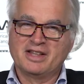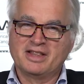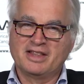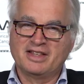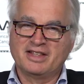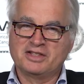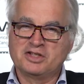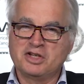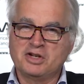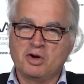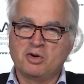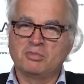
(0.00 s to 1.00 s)
the
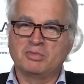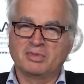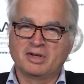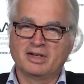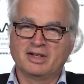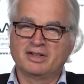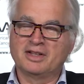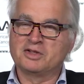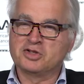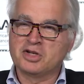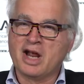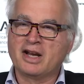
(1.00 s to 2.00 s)
genome and the
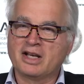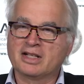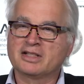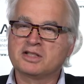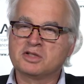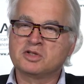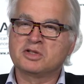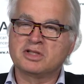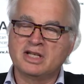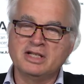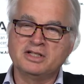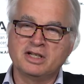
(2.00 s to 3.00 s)
genetics
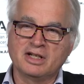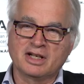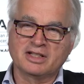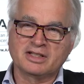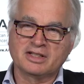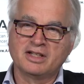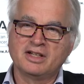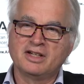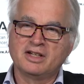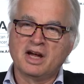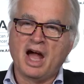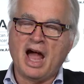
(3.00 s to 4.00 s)
teaching us
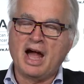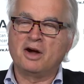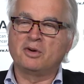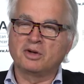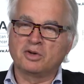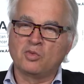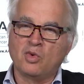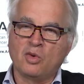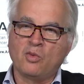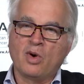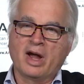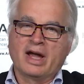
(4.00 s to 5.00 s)
how and in
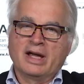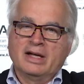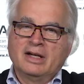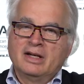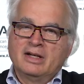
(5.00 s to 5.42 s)
what way